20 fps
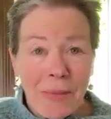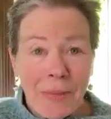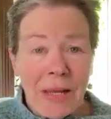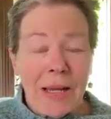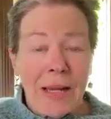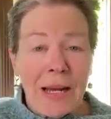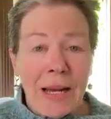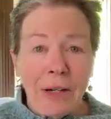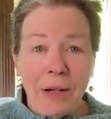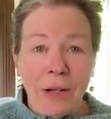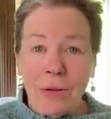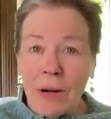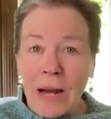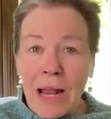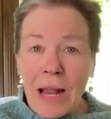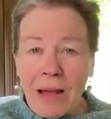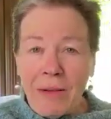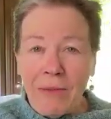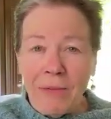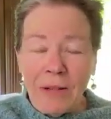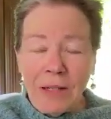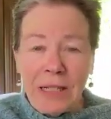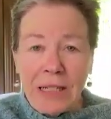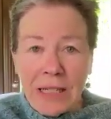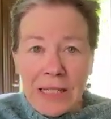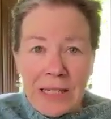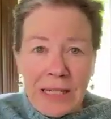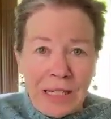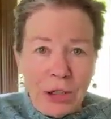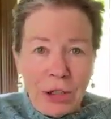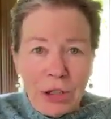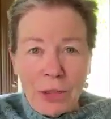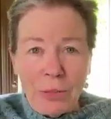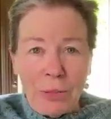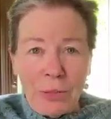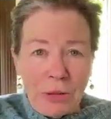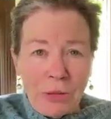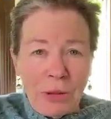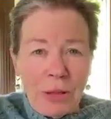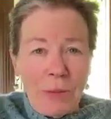And I don't have a distinction
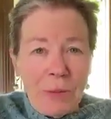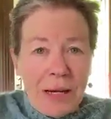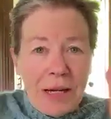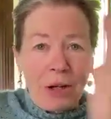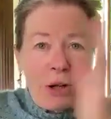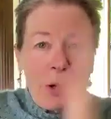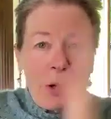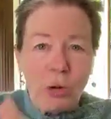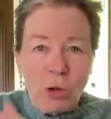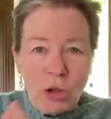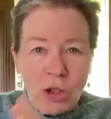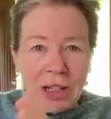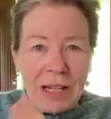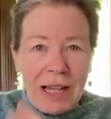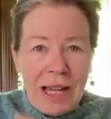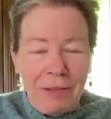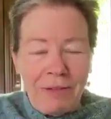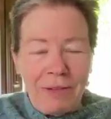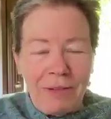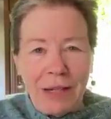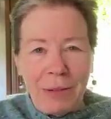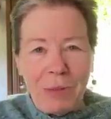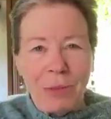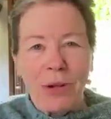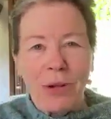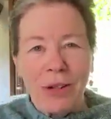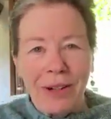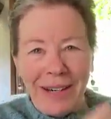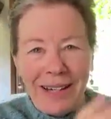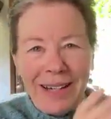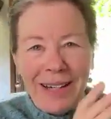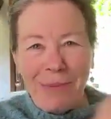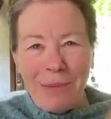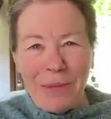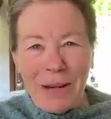between my coach life anymore and